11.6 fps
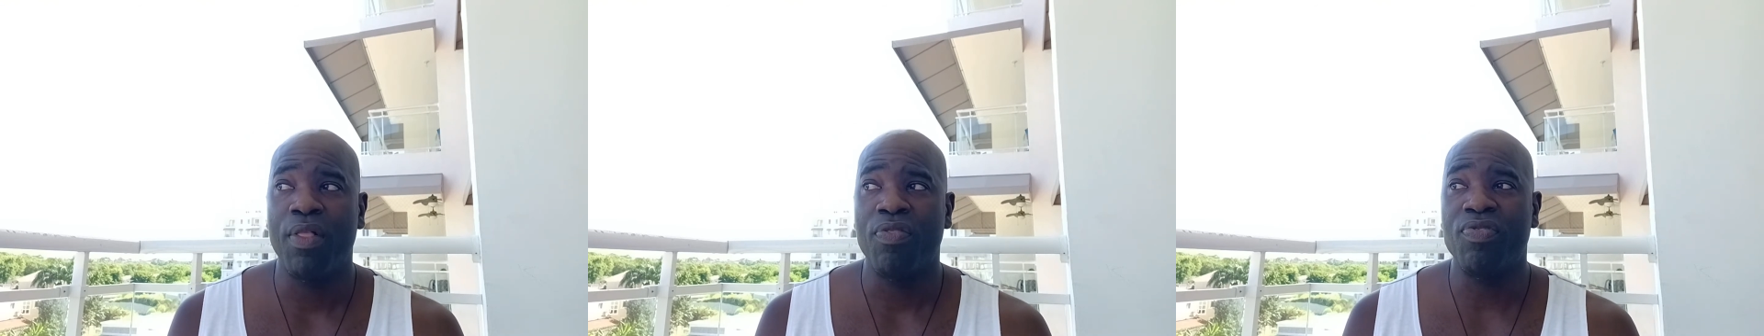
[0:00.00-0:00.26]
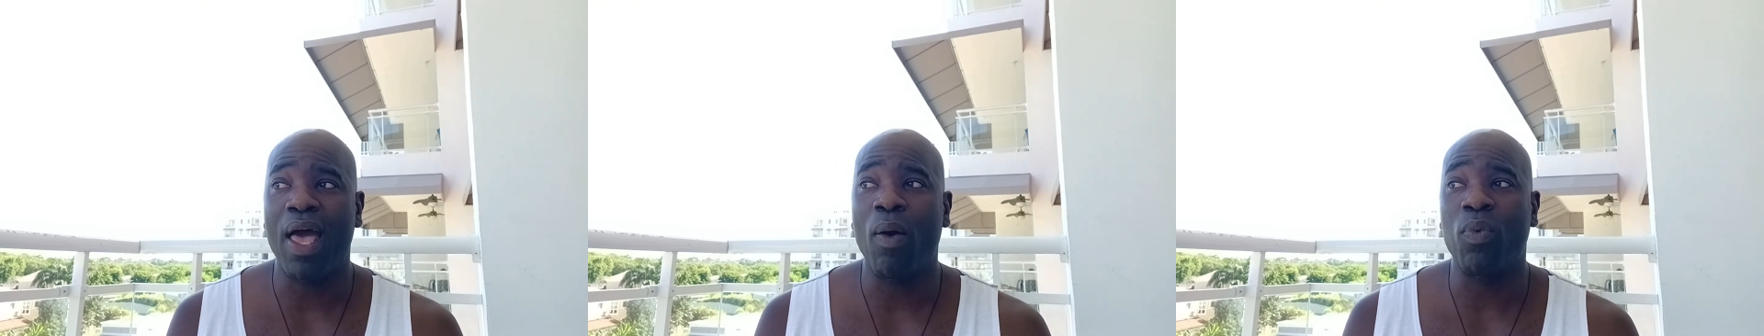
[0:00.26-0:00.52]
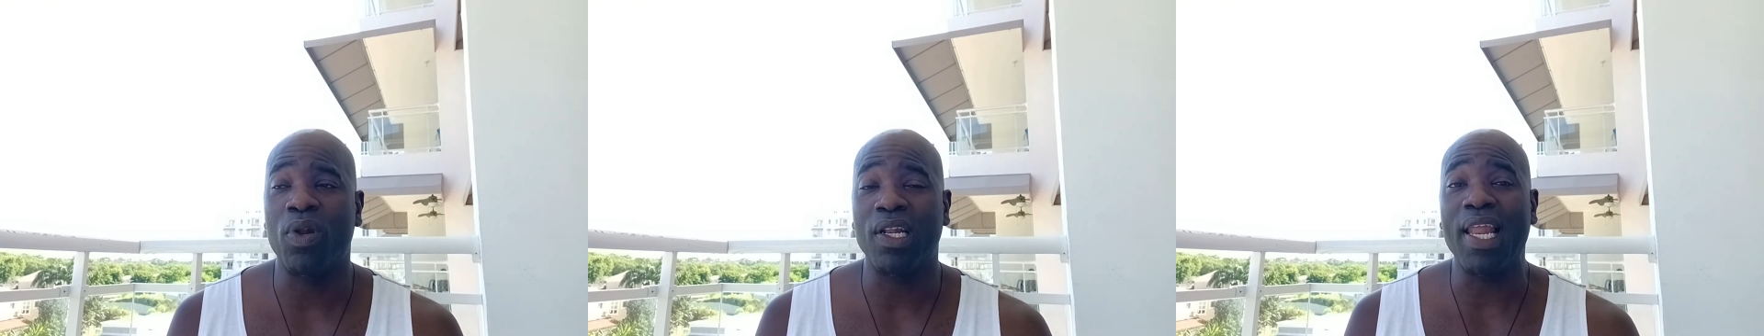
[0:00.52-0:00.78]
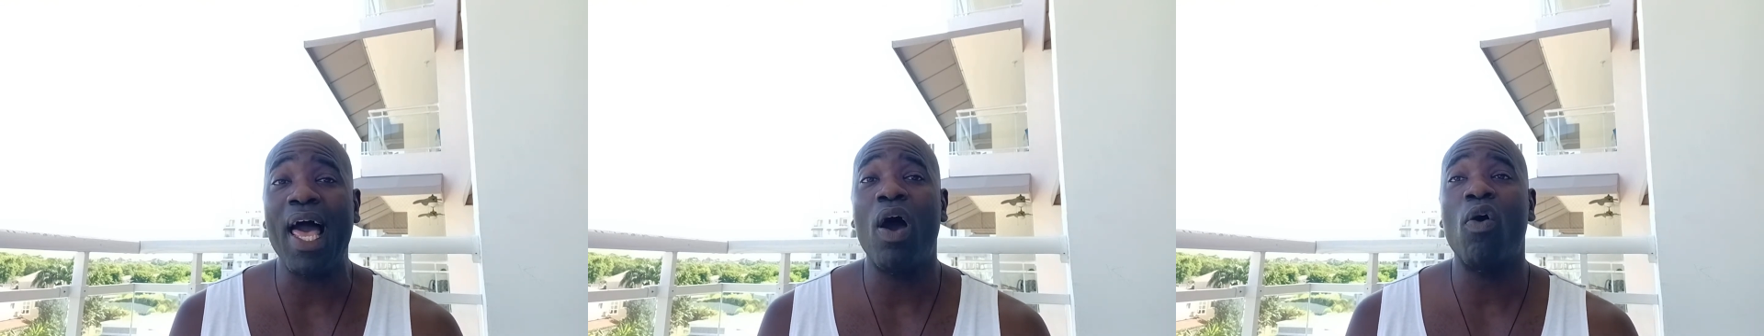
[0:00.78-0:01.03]
that would
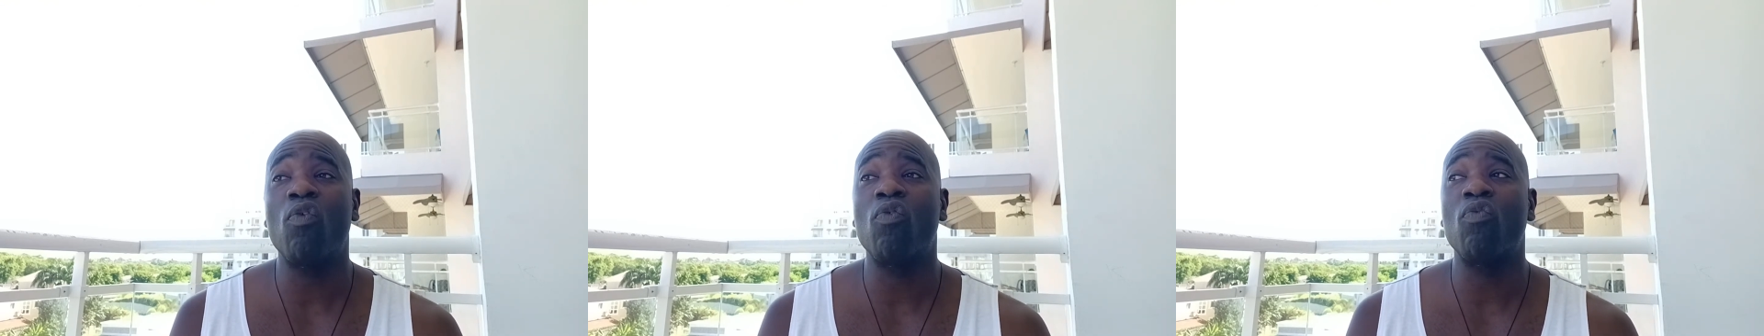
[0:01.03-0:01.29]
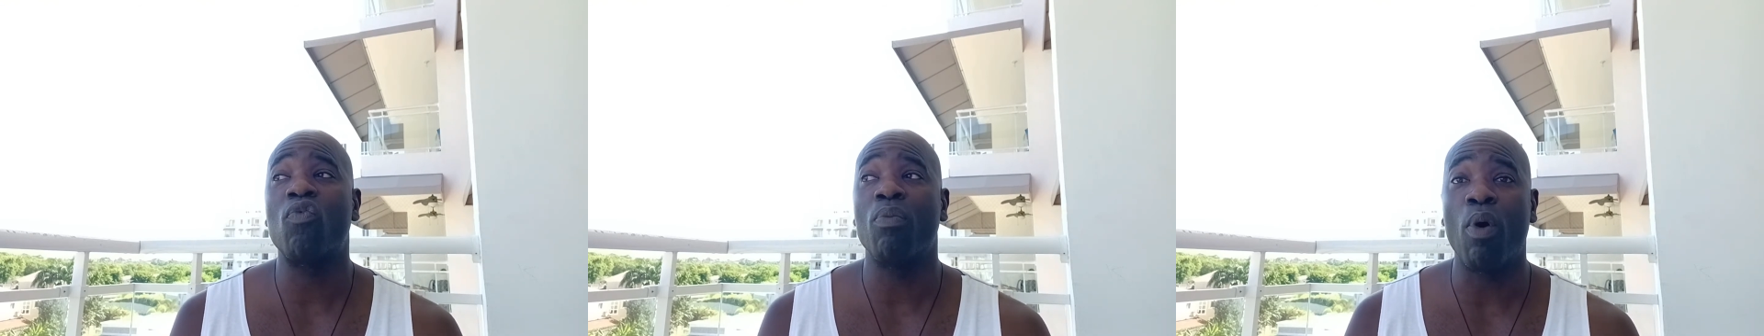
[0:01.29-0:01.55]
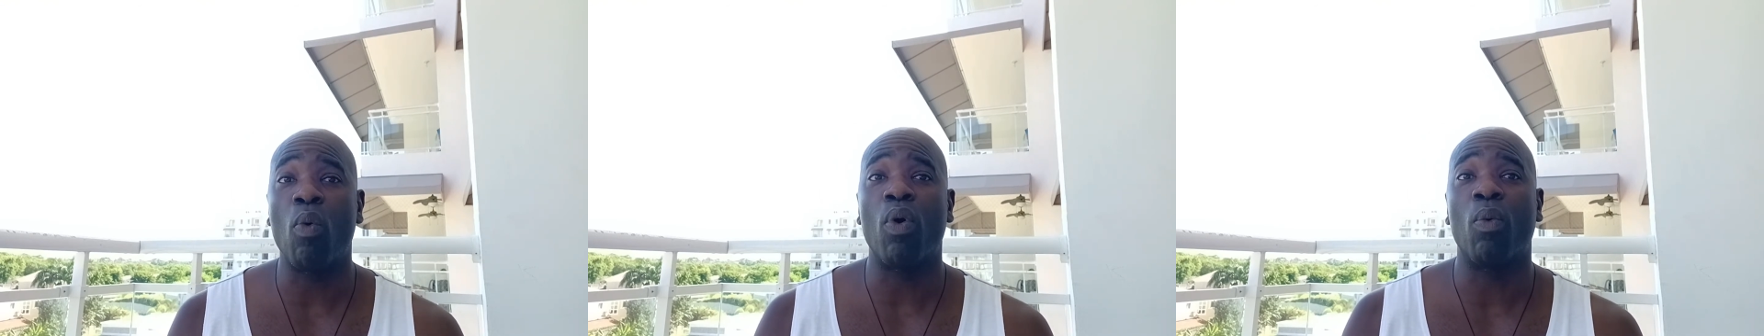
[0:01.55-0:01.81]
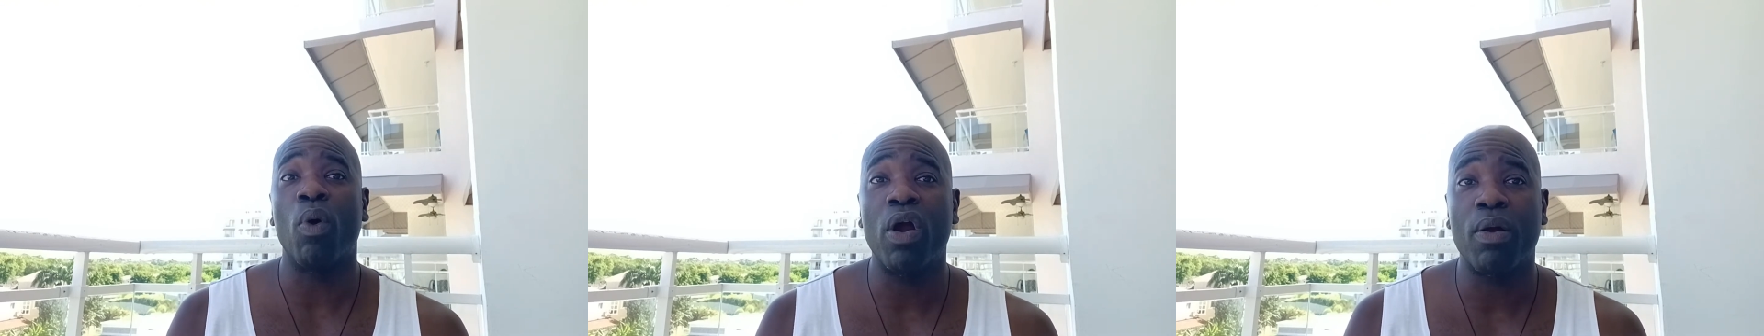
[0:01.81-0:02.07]
allow remote
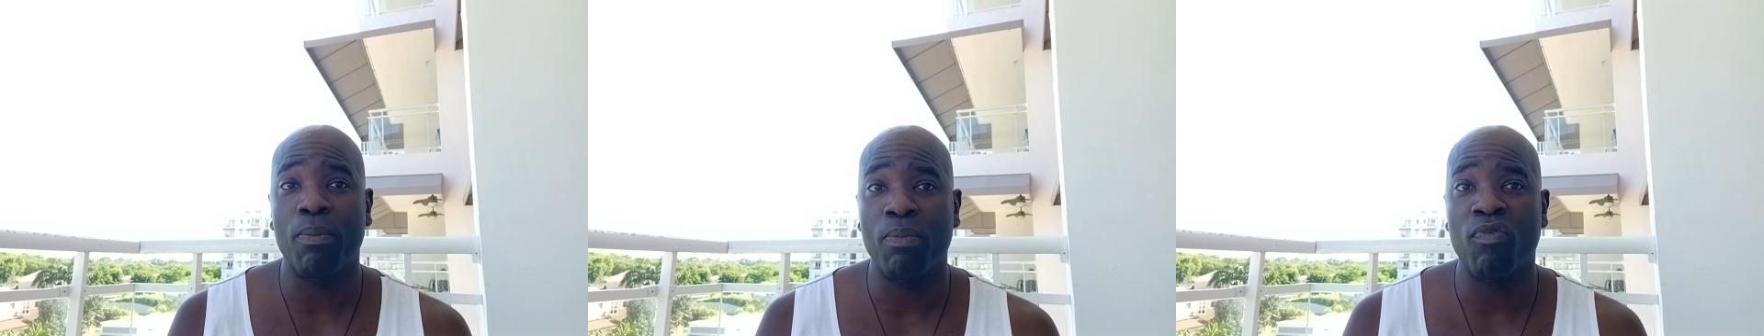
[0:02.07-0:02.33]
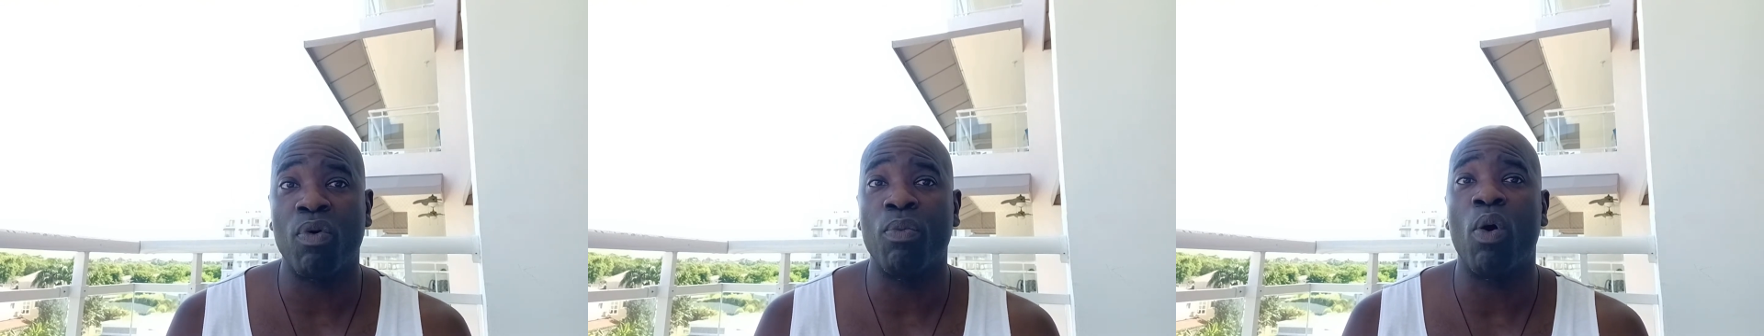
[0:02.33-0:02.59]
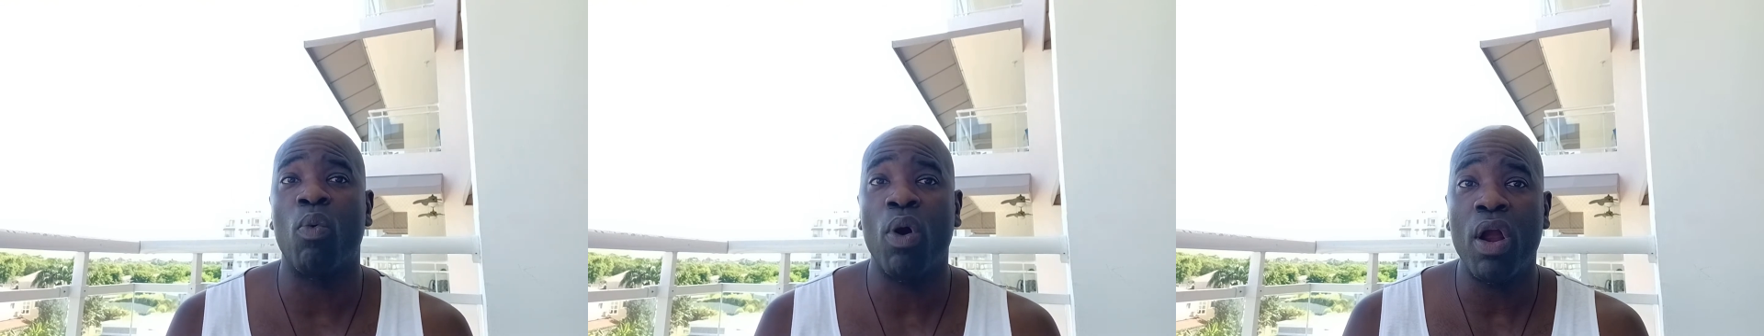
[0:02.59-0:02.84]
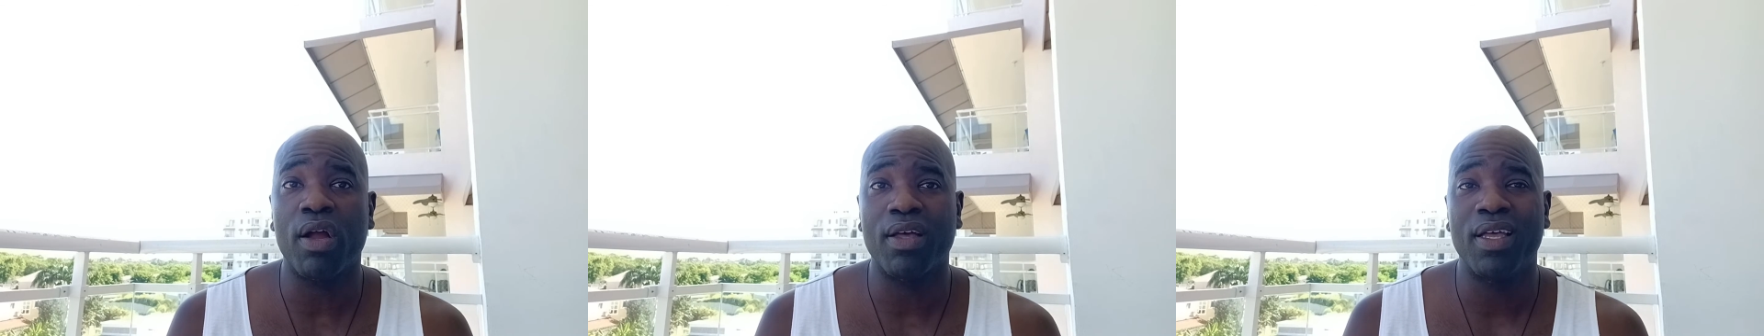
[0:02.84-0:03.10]
work, remote
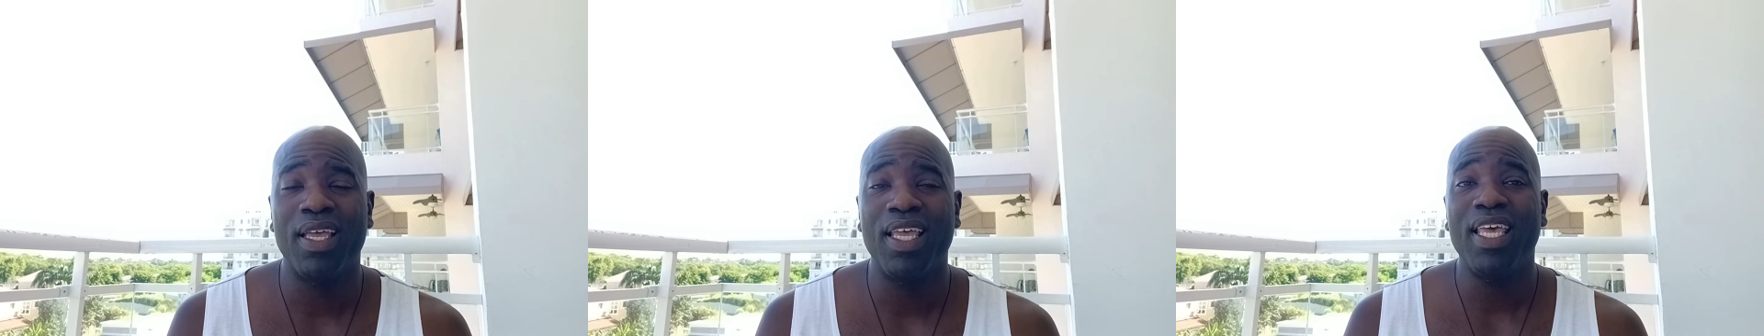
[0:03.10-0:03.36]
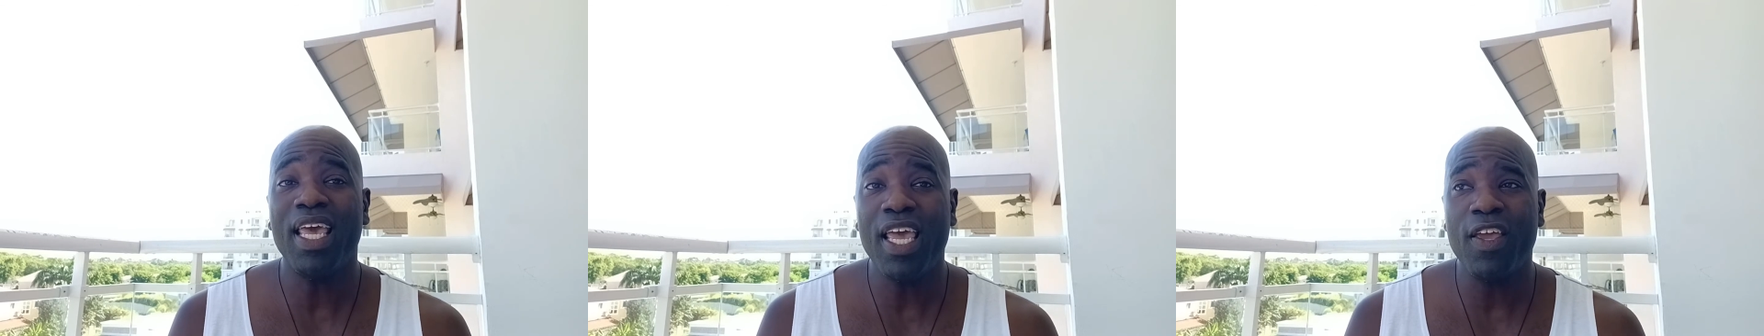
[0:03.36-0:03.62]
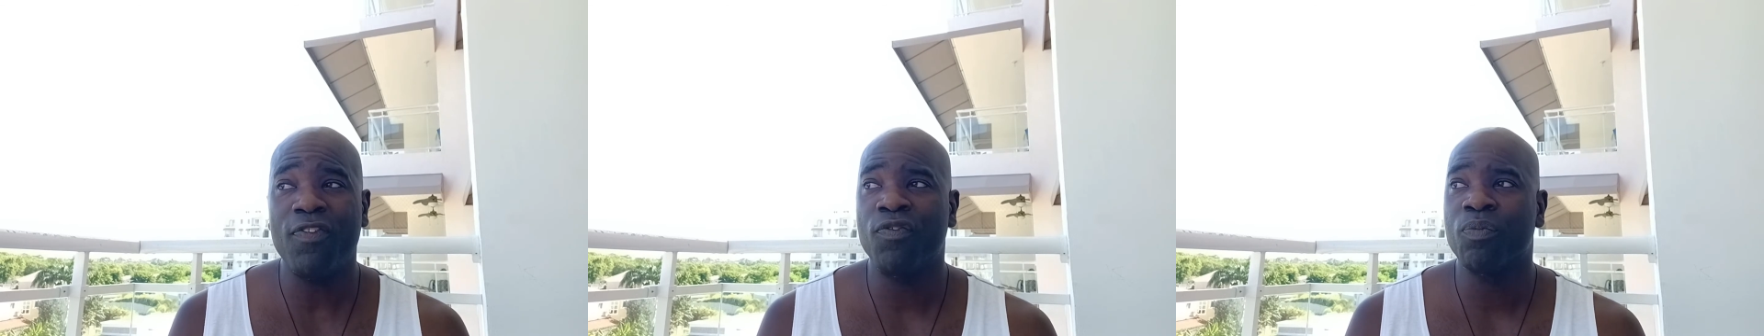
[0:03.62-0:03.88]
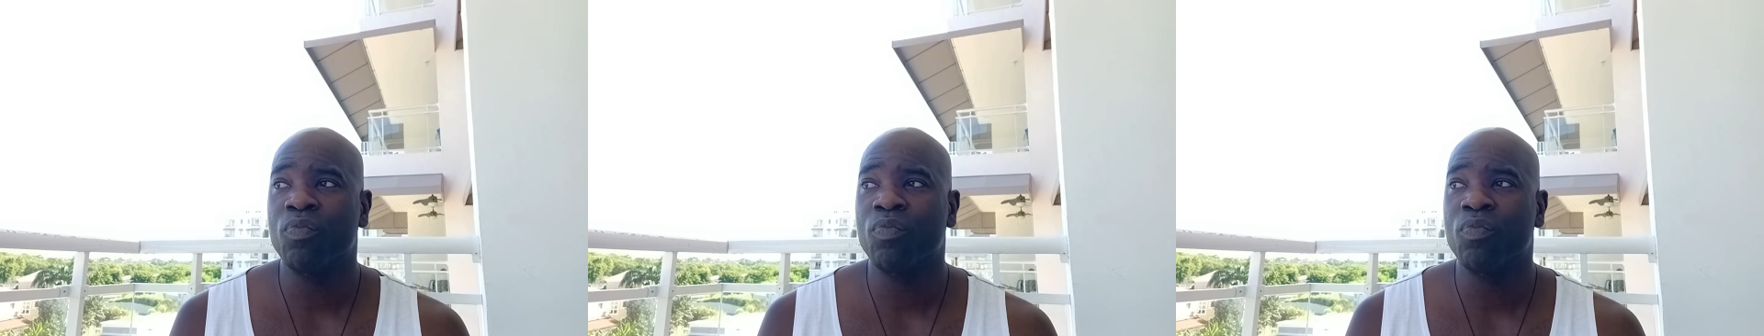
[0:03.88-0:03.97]
work if